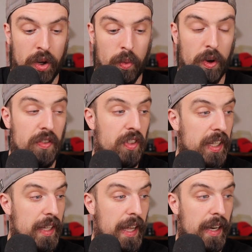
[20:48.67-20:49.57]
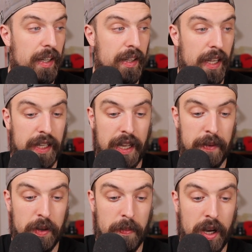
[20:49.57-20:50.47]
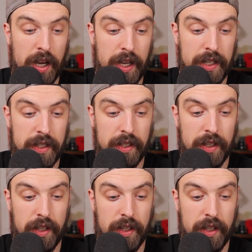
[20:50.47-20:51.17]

one thing that came to mind,